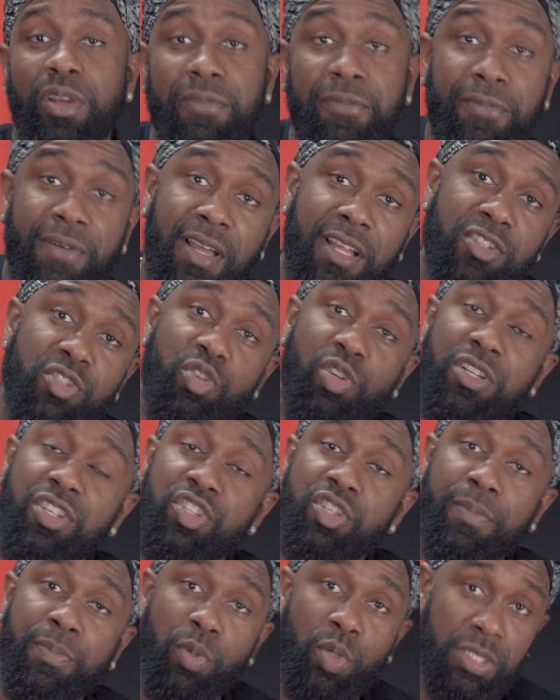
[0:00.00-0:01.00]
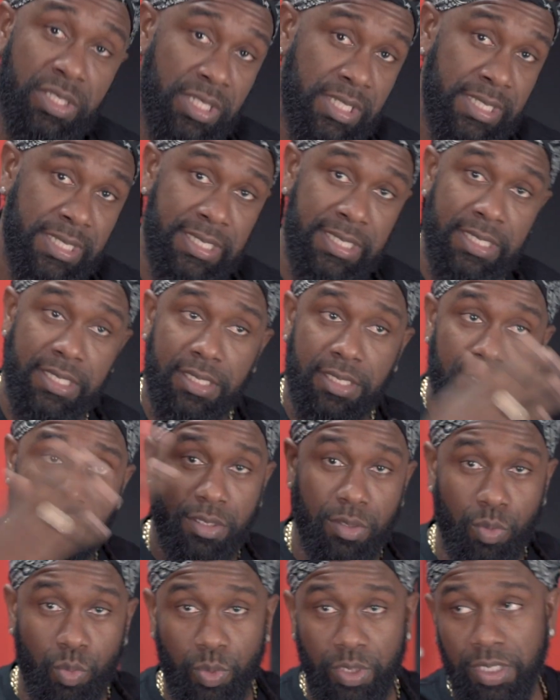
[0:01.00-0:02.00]
All the fans, all the supporters.
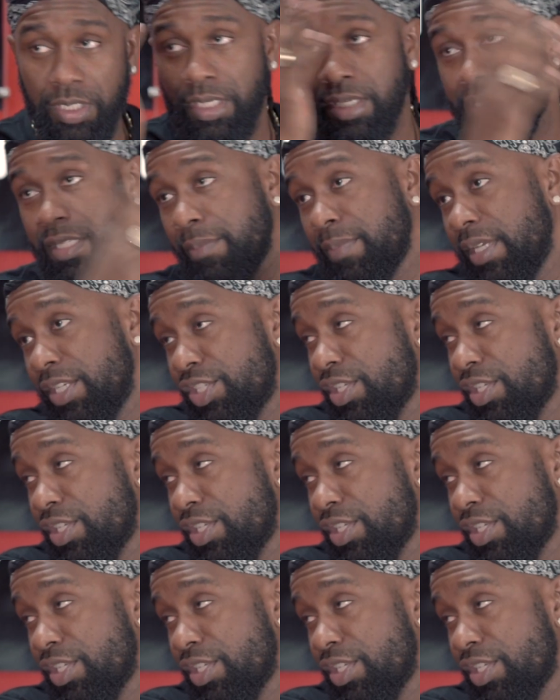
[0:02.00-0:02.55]
Mm-hmm. We here, it's a